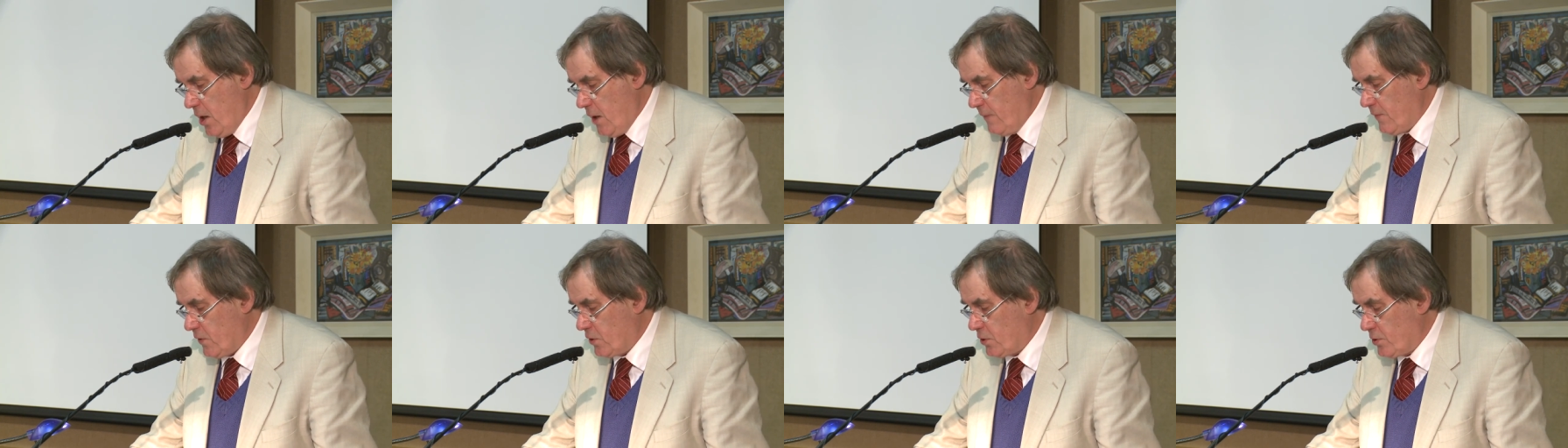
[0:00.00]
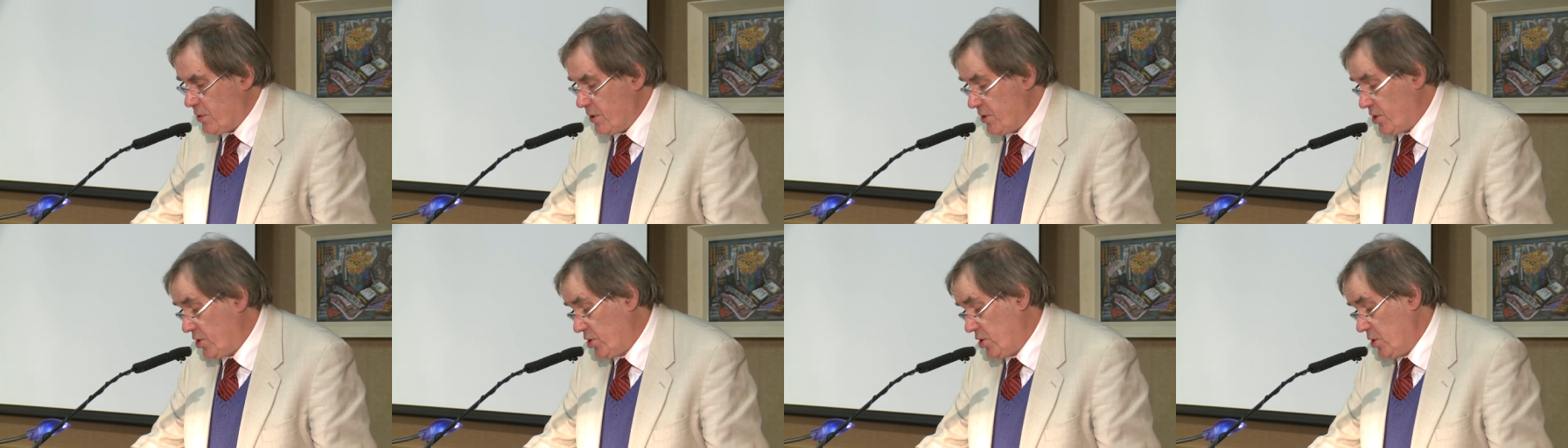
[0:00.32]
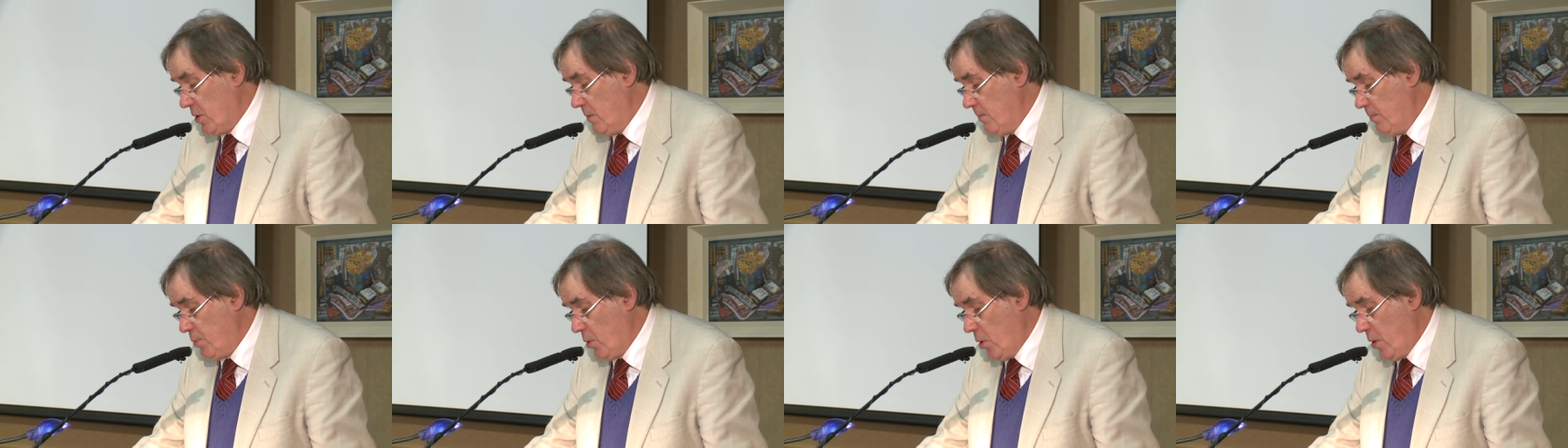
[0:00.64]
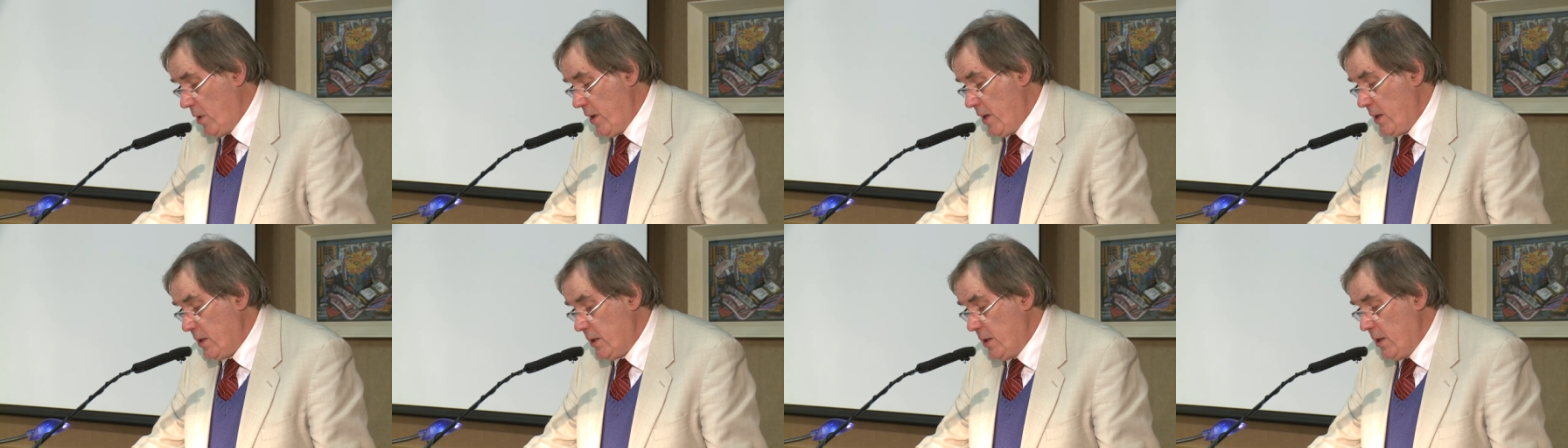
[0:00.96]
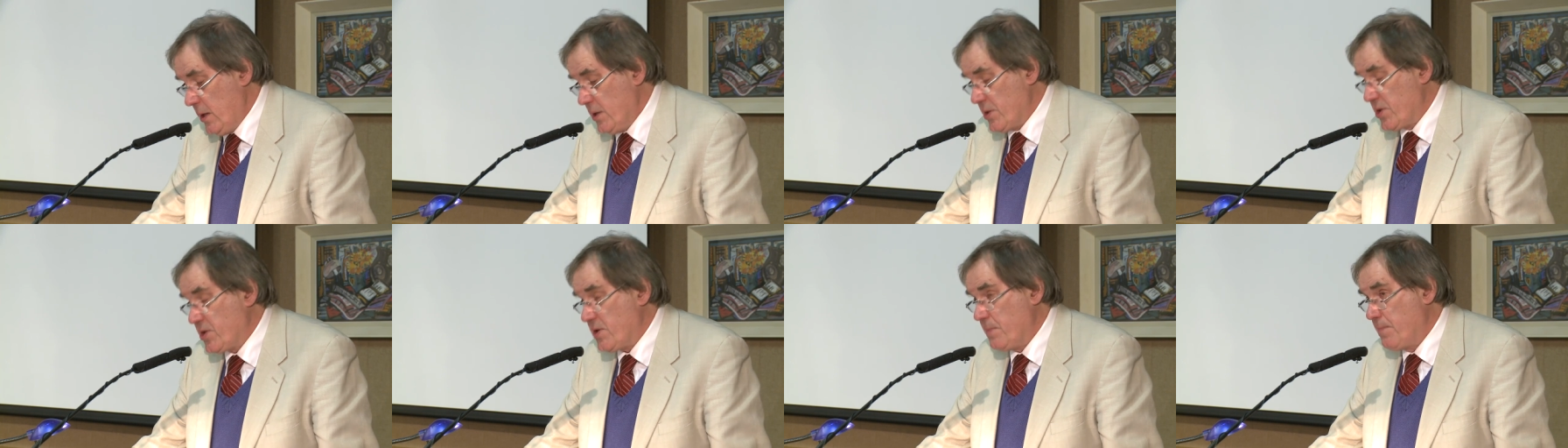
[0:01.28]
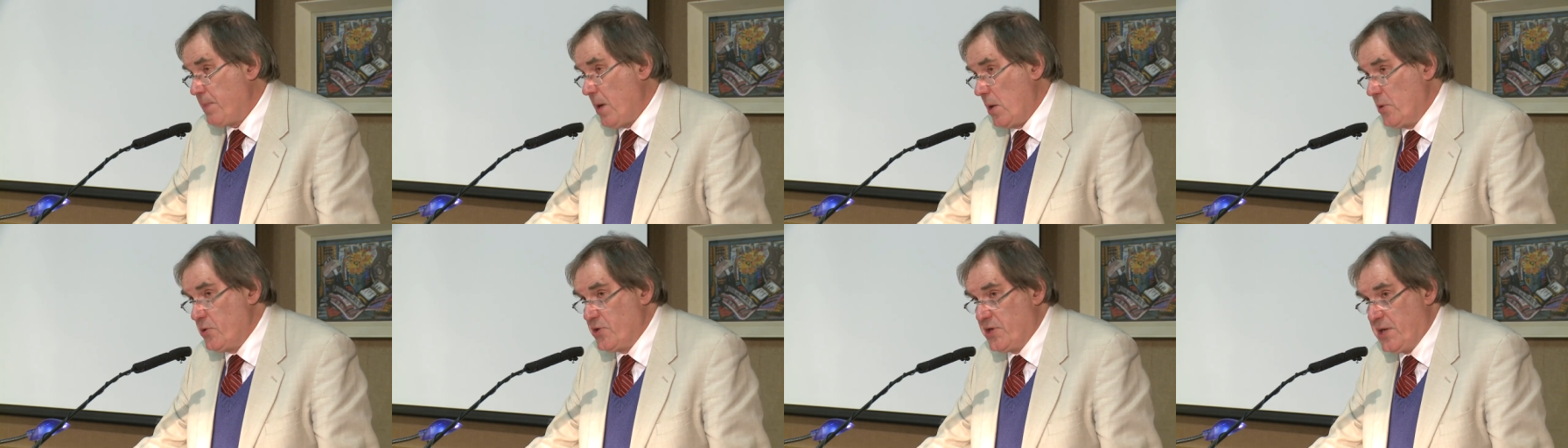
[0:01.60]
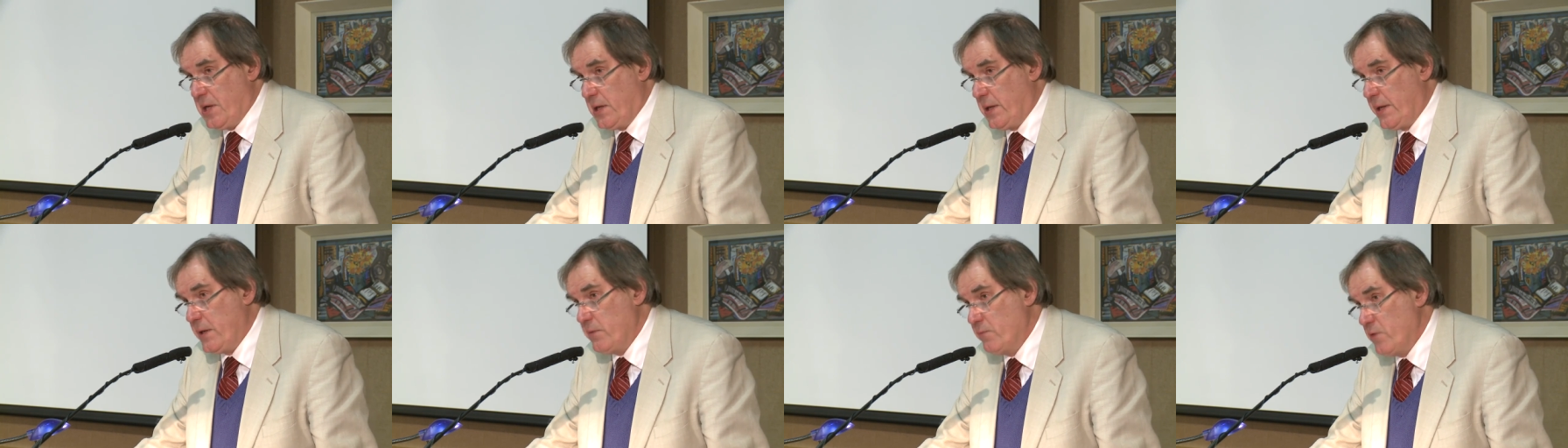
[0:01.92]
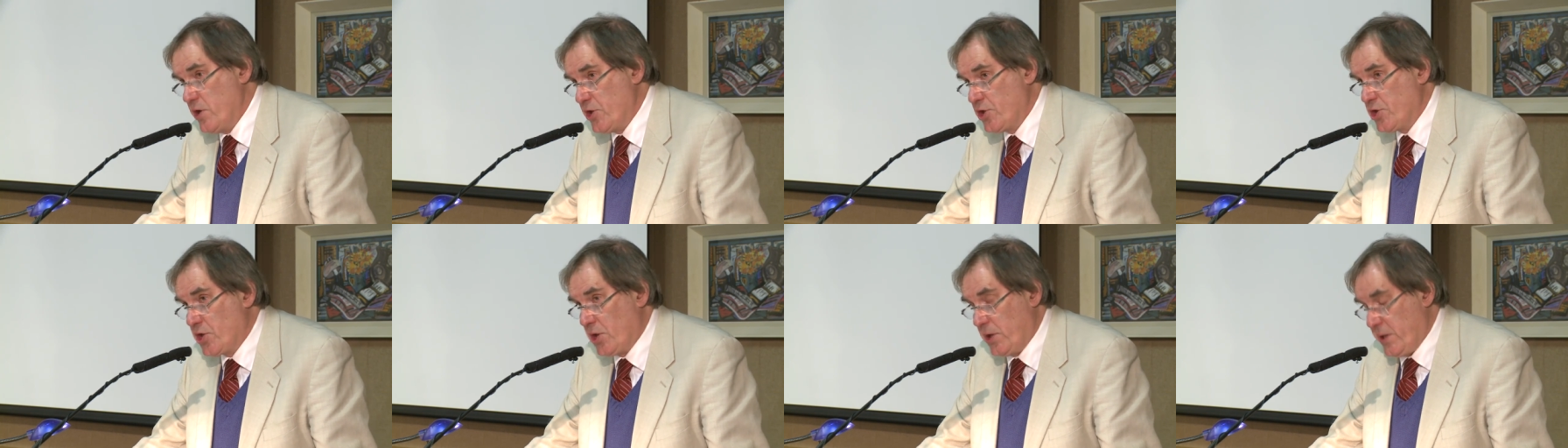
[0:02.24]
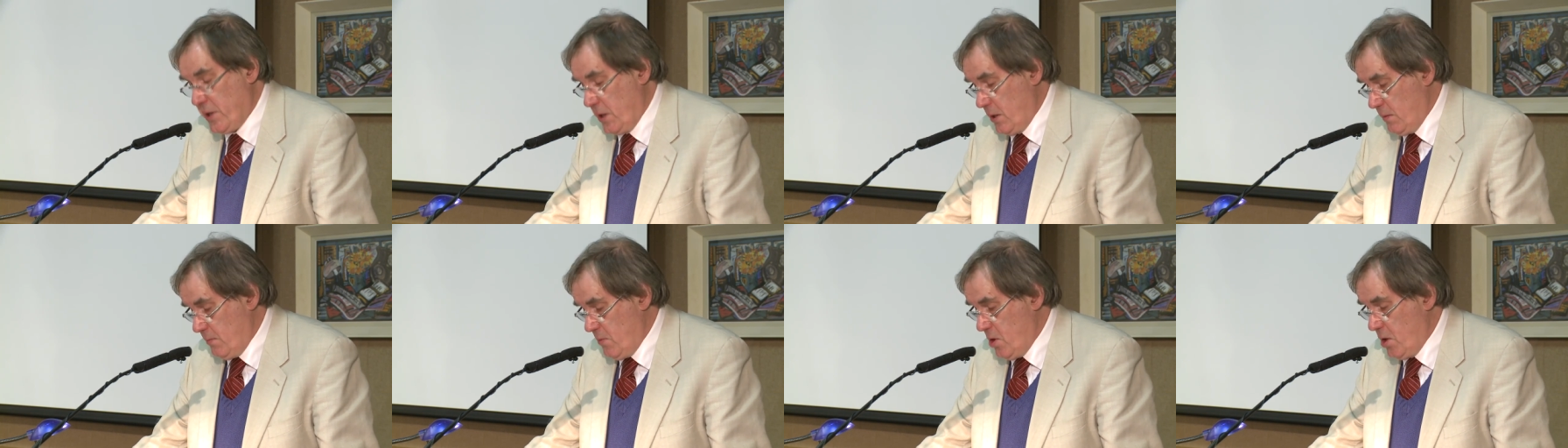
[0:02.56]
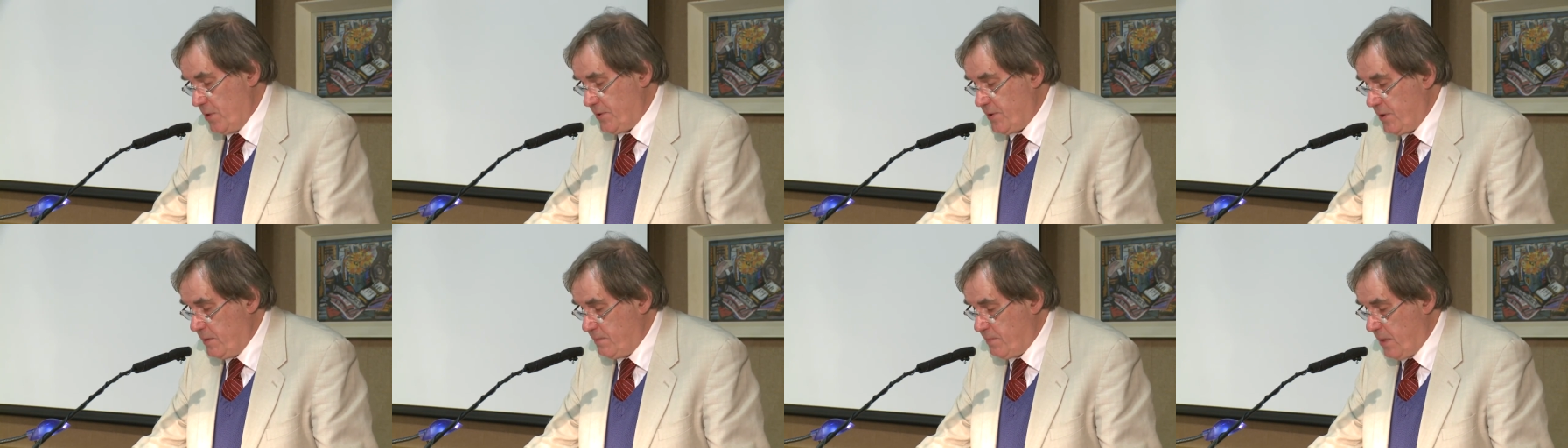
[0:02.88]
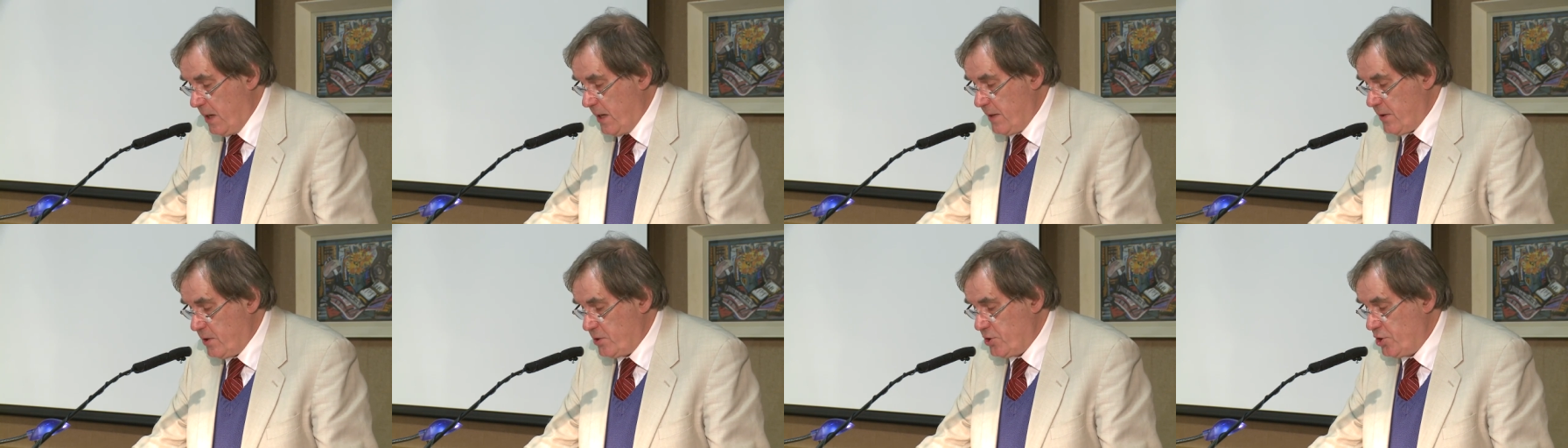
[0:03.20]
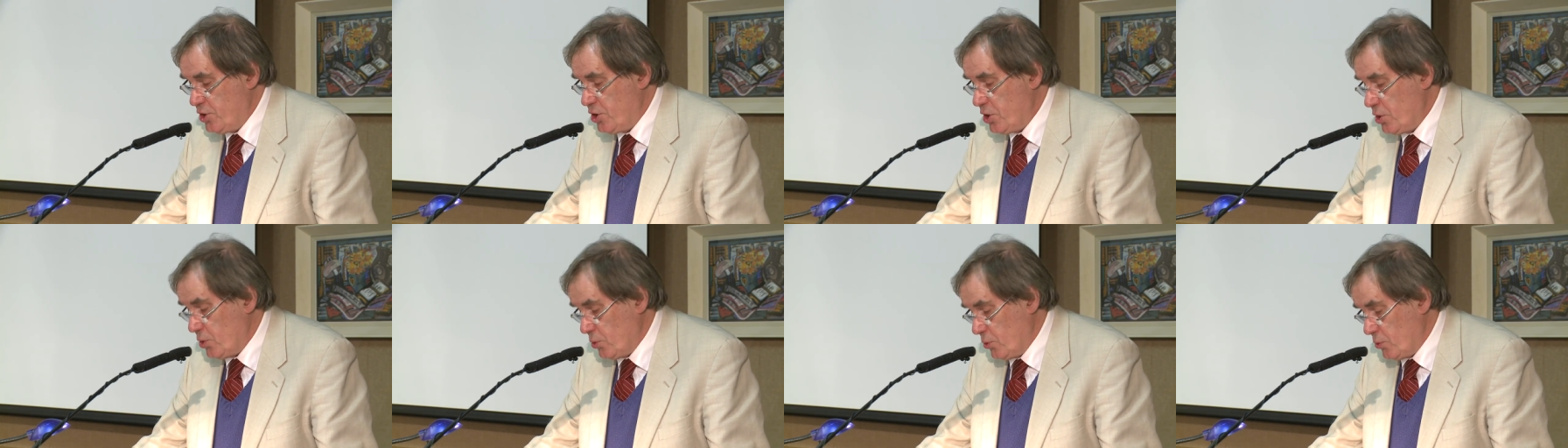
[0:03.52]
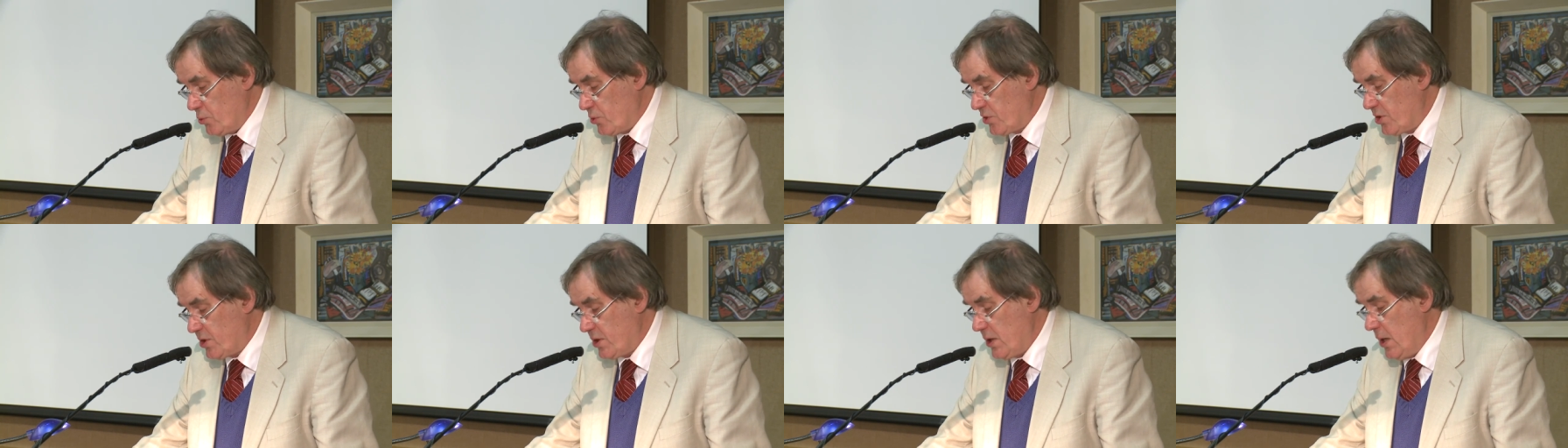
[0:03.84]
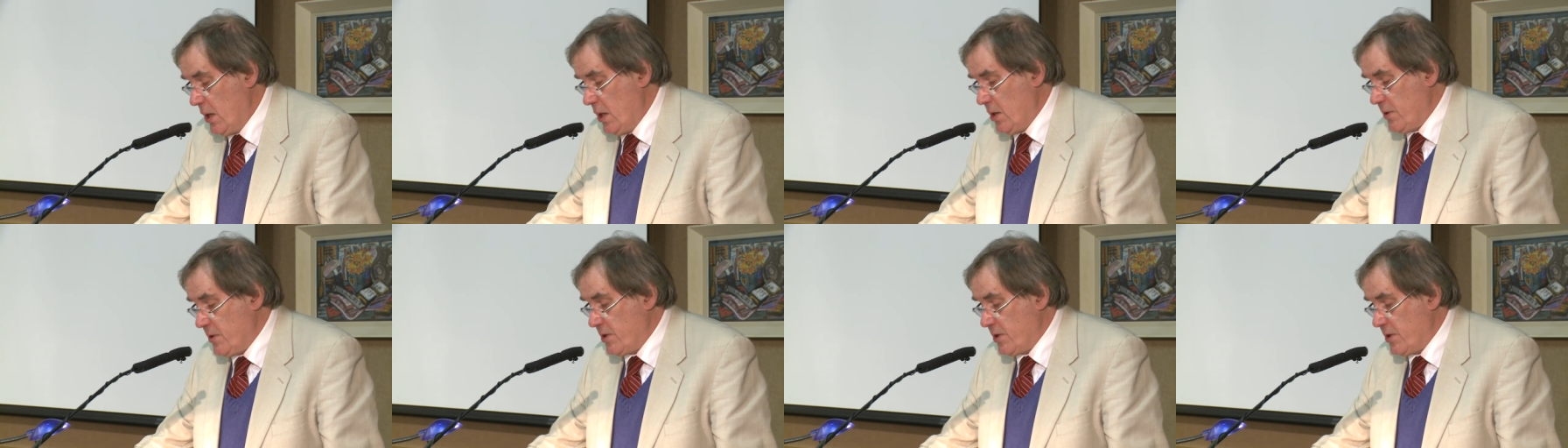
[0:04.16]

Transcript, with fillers: of a Christian boy supposedly ritually murdered by the Jews,